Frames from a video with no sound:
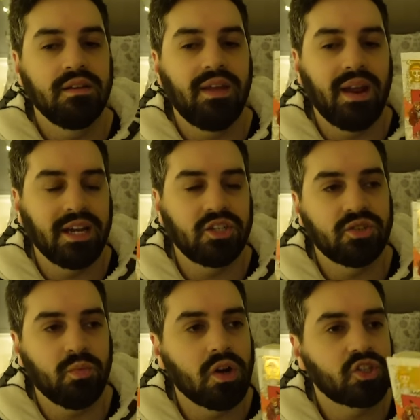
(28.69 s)
that I
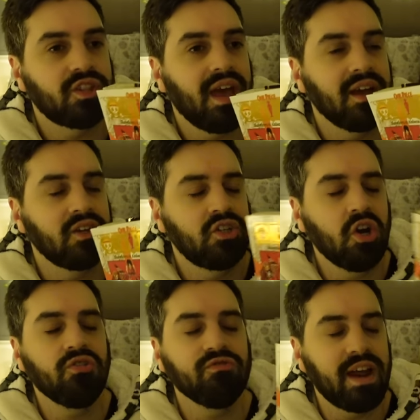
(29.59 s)
just watched there.
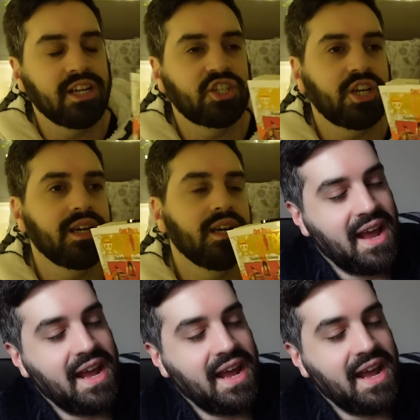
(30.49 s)
Gut wrenching.